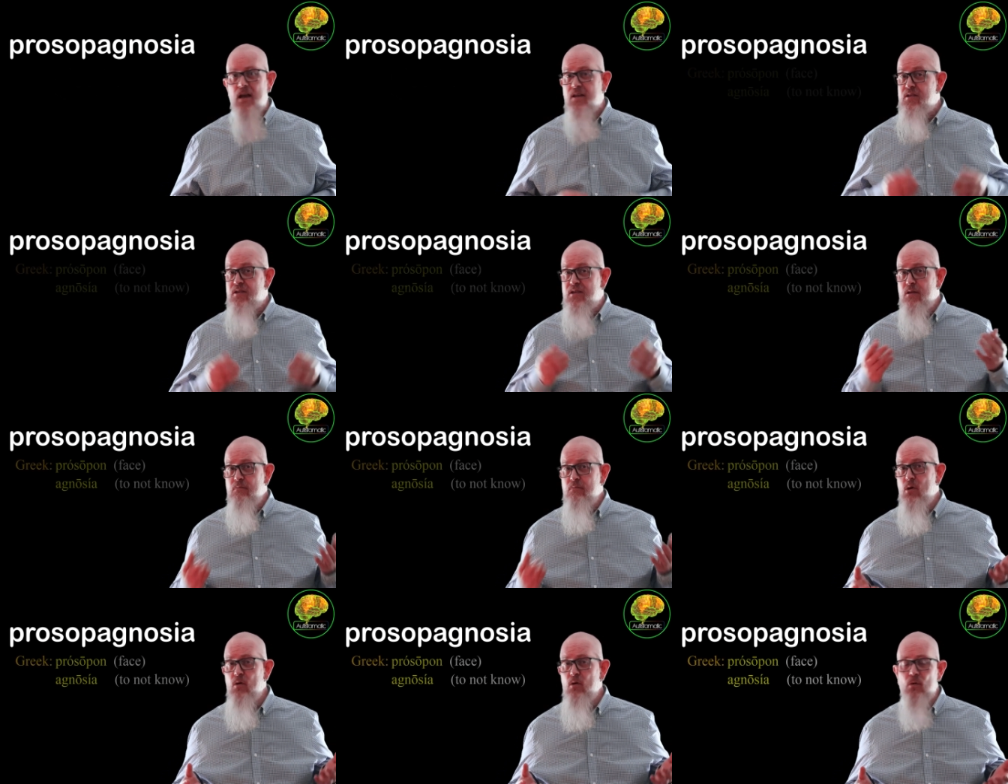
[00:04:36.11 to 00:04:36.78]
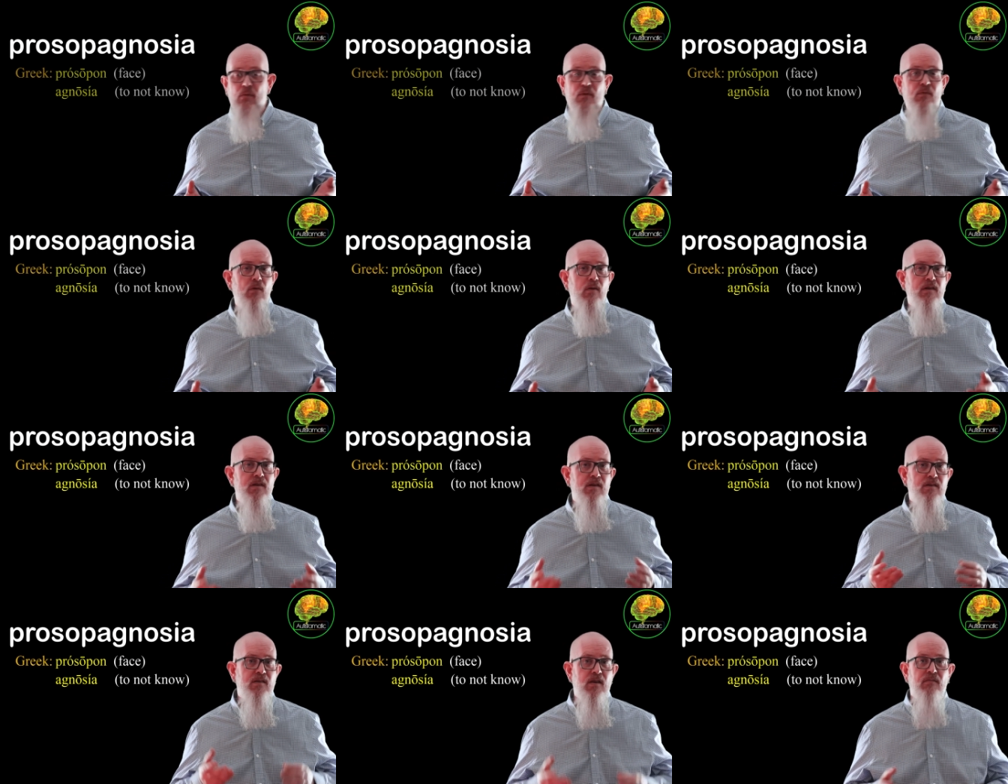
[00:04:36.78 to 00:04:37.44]
and still more before
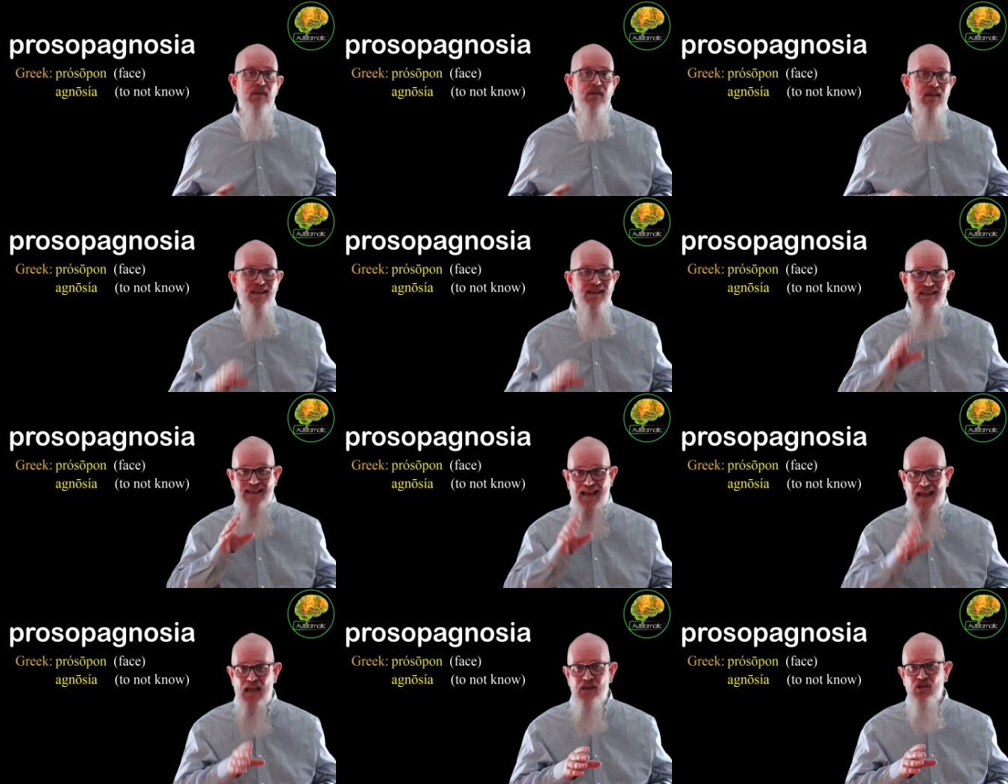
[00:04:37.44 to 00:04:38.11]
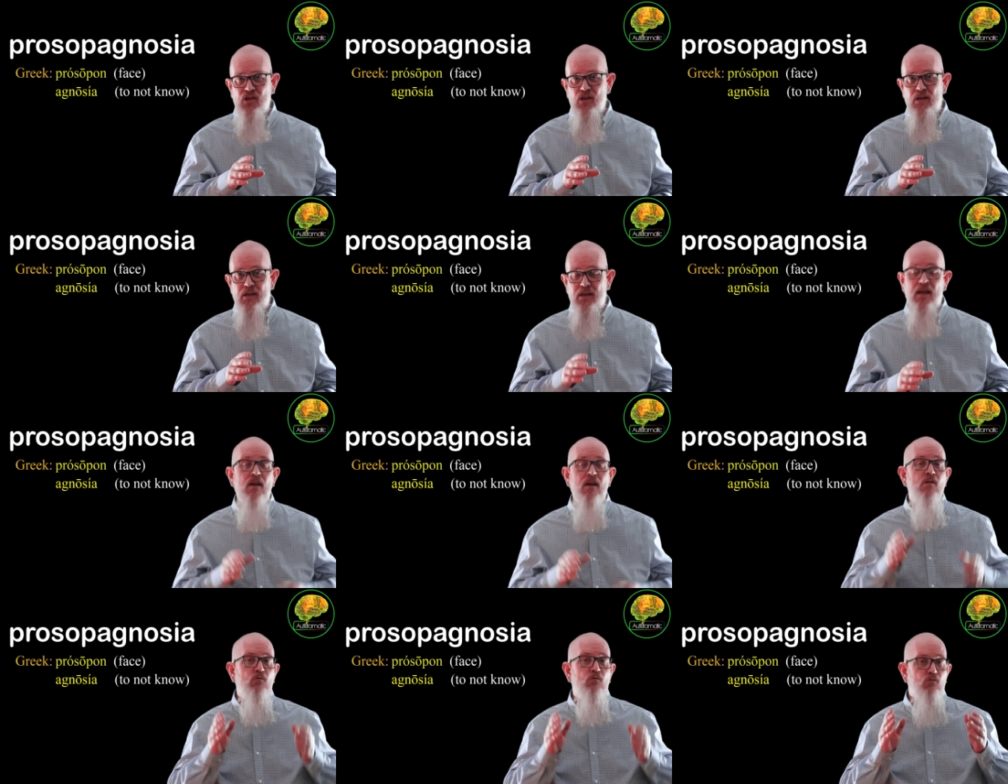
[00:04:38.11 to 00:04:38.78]
I discovered that it's
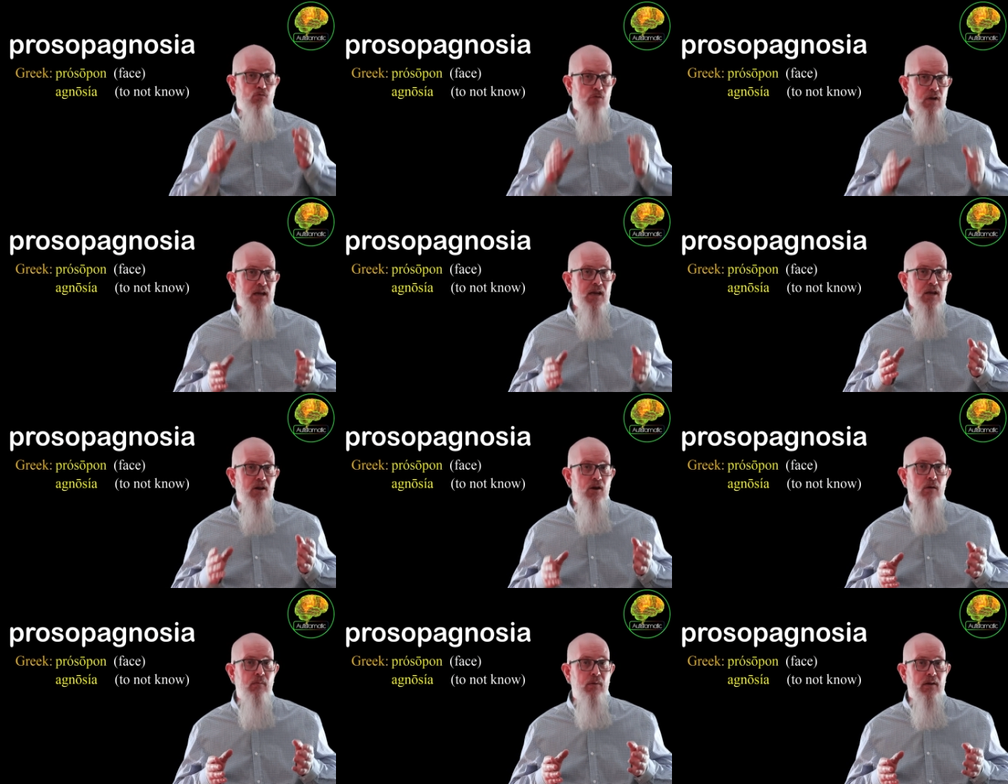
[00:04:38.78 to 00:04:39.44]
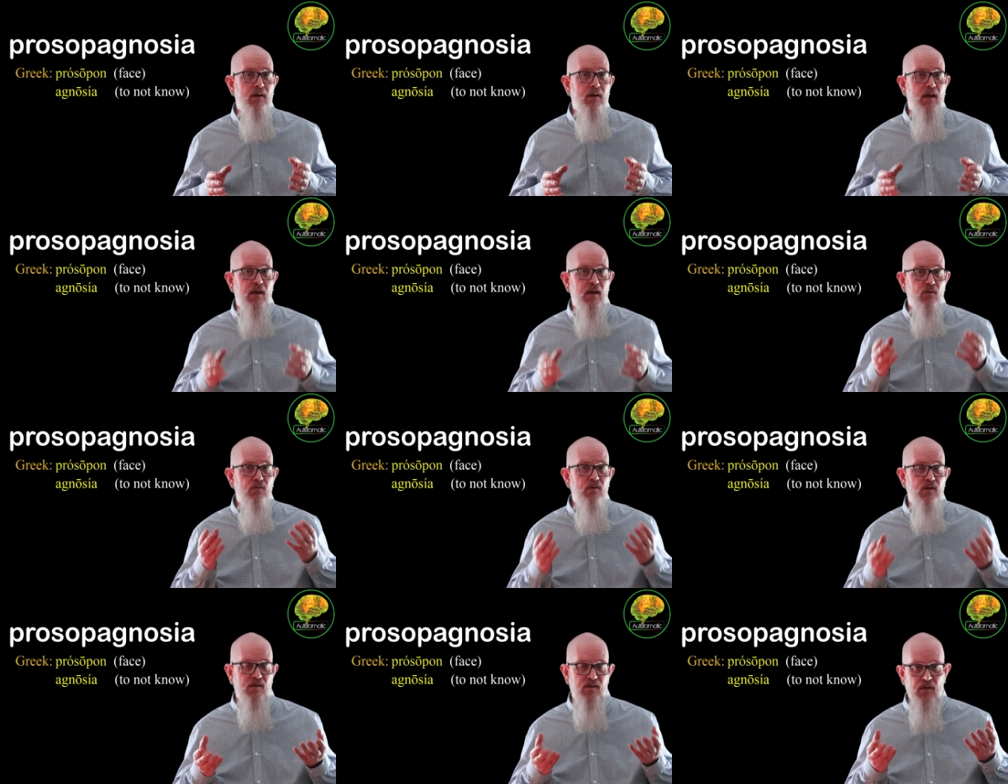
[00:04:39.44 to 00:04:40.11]
actually really common in
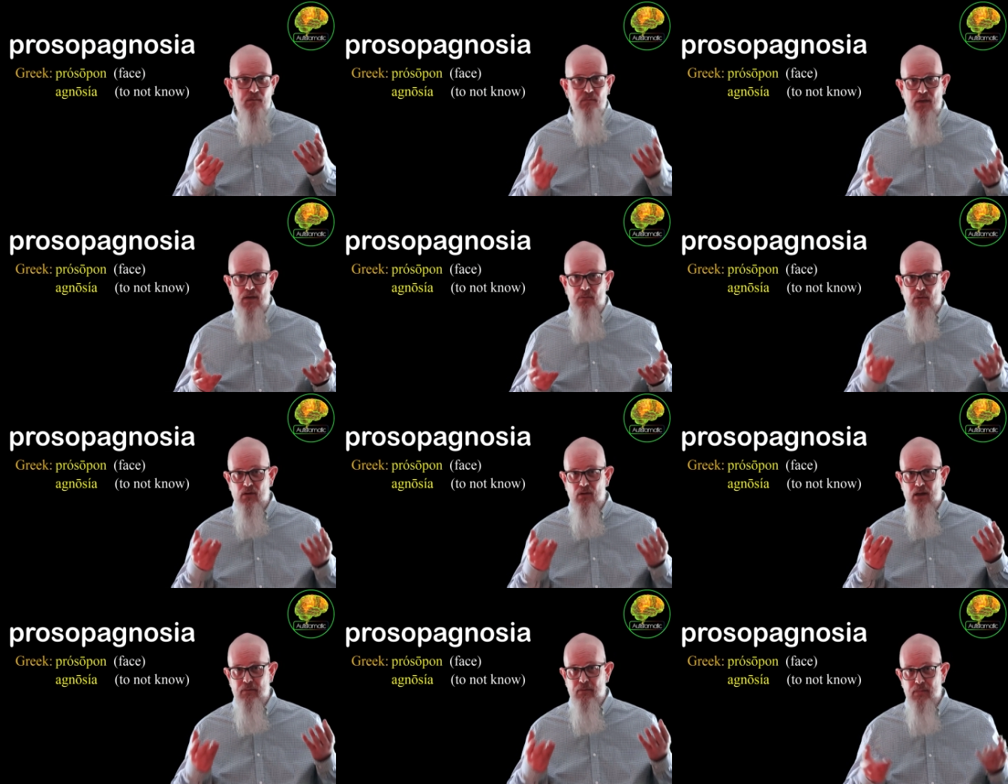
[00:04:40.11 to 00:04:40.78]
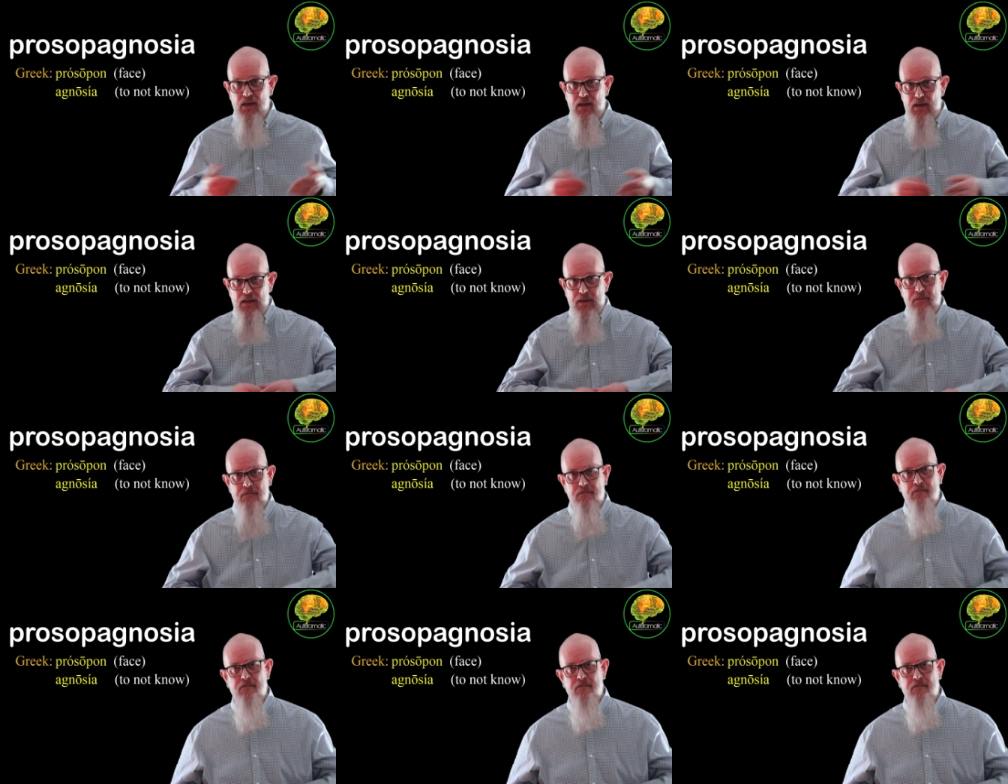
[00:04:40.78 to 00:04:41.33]
autistic people like me.